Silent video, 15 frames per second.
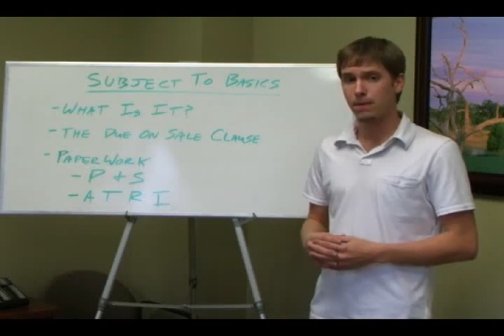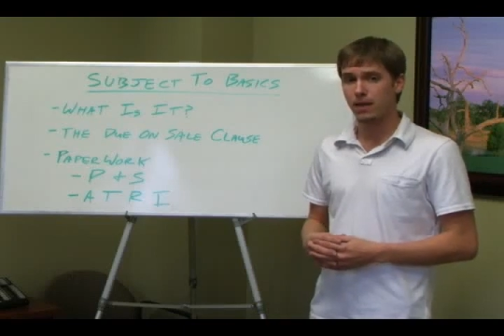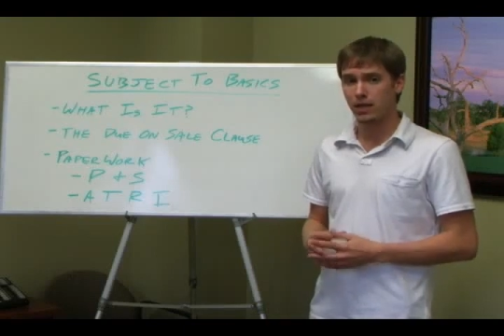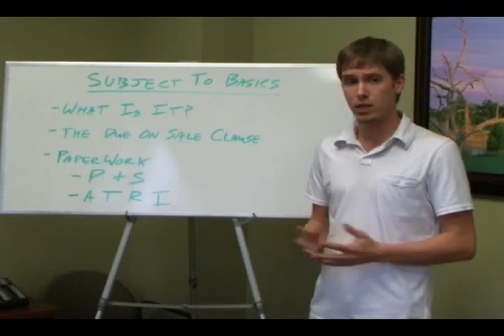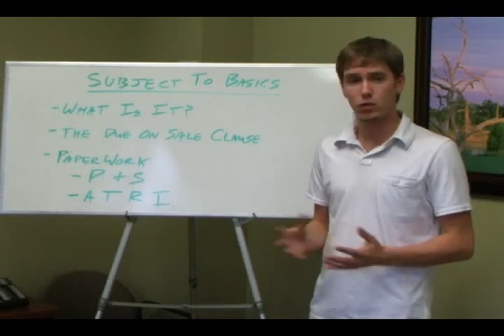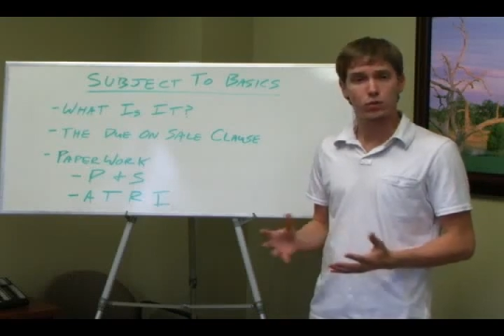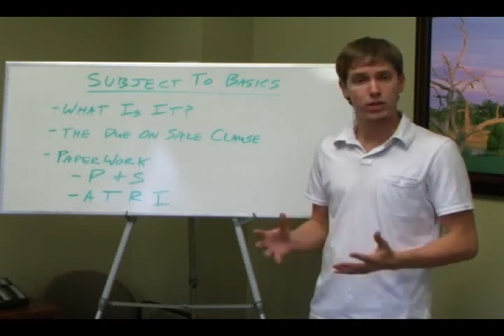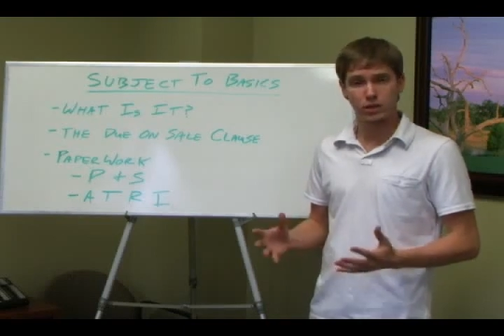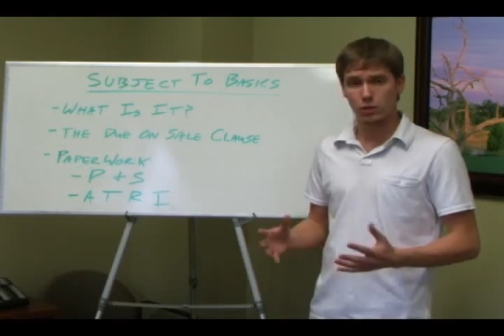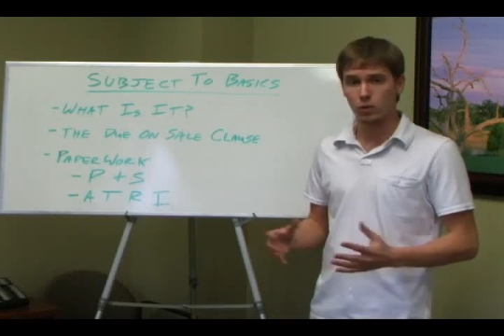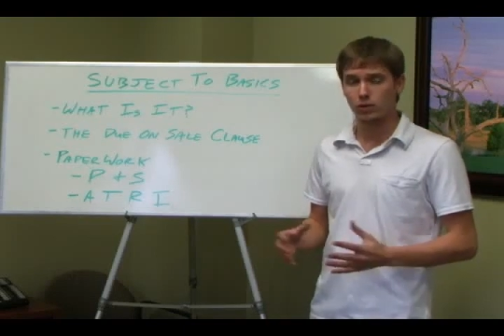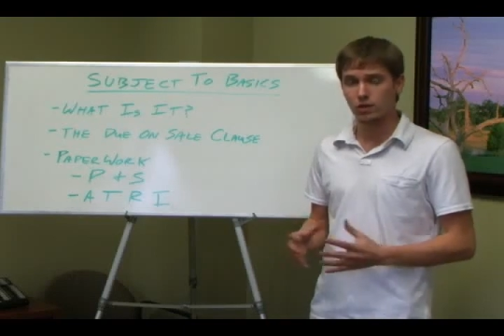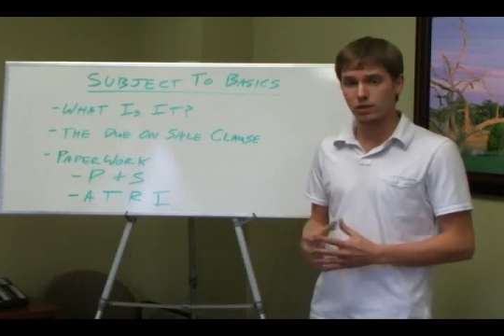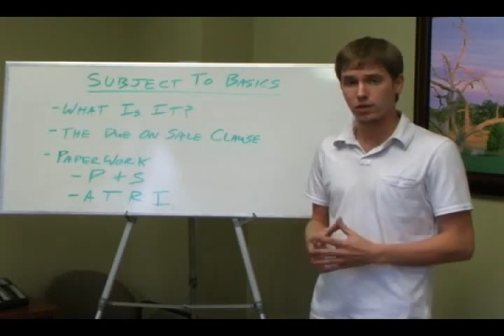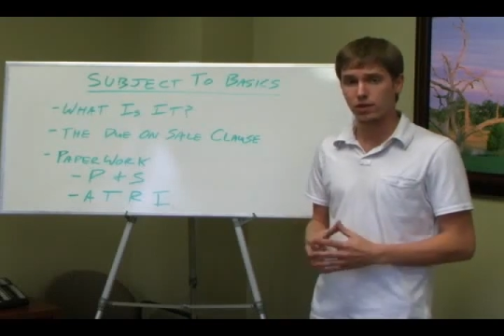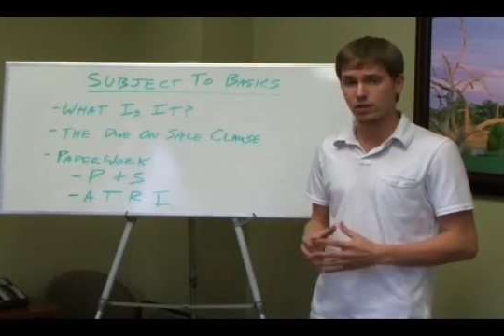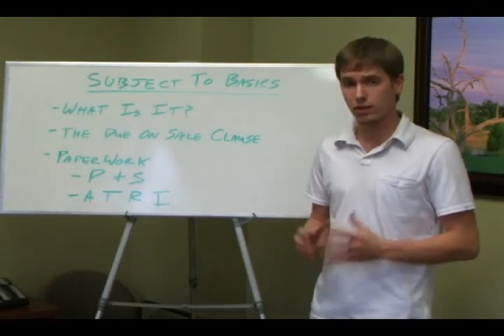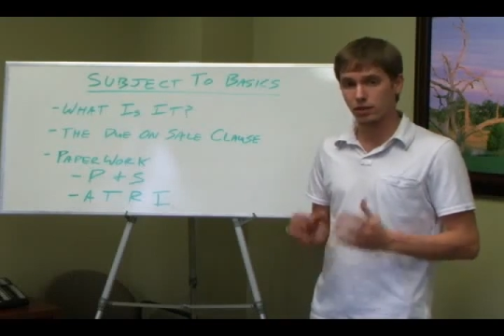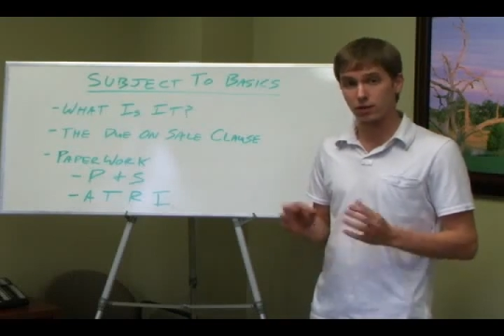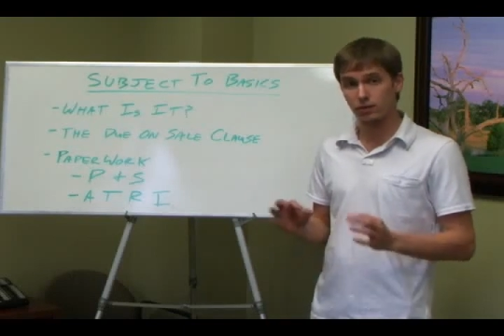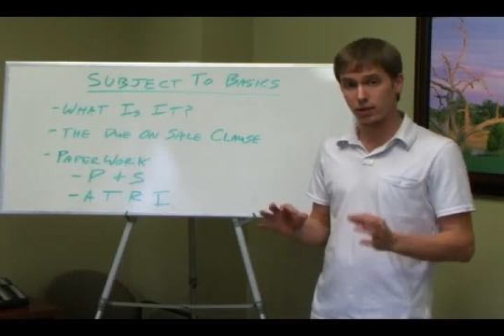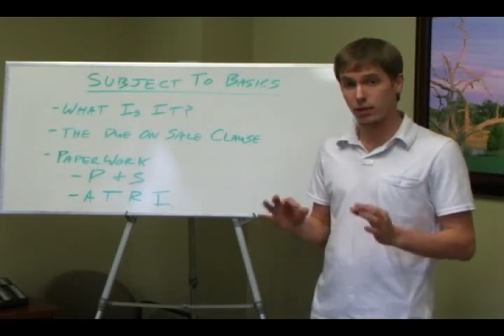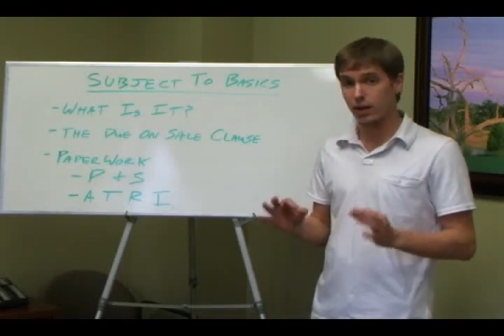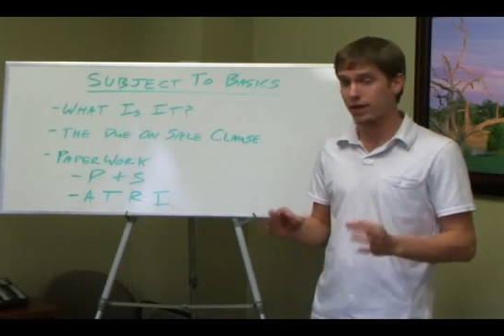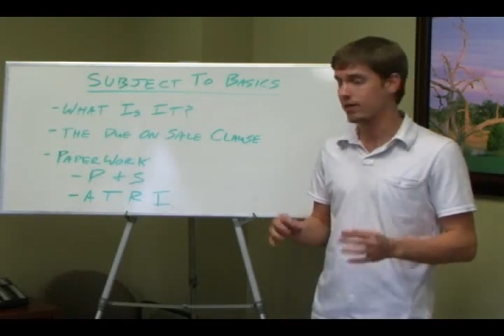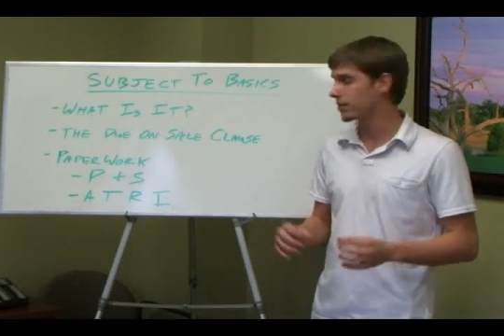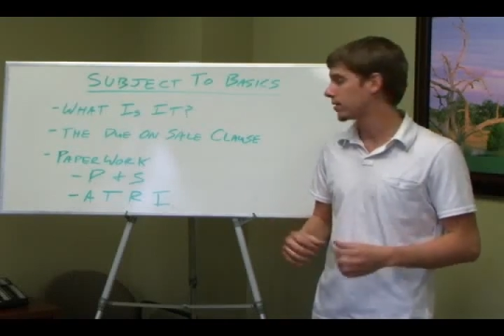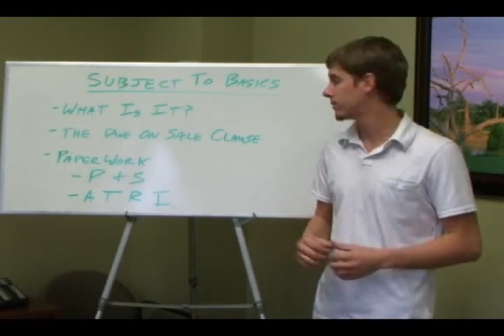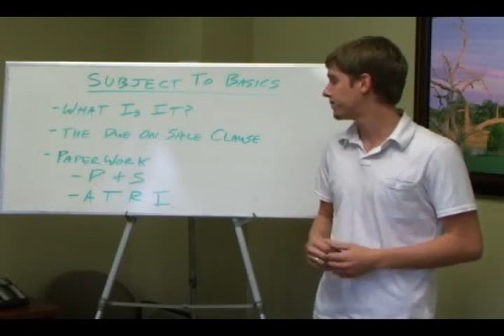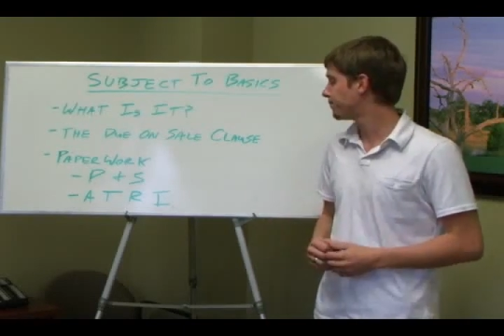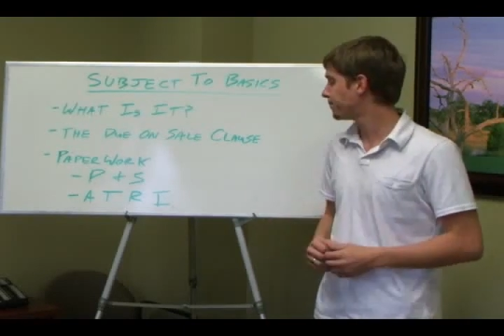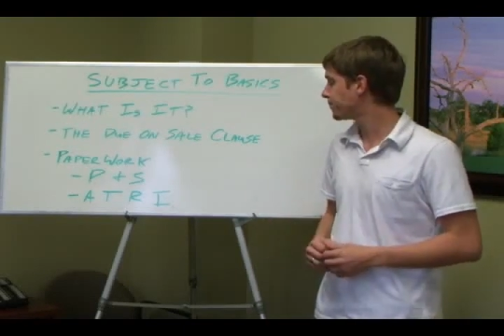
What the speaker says: his resources because they're excellent.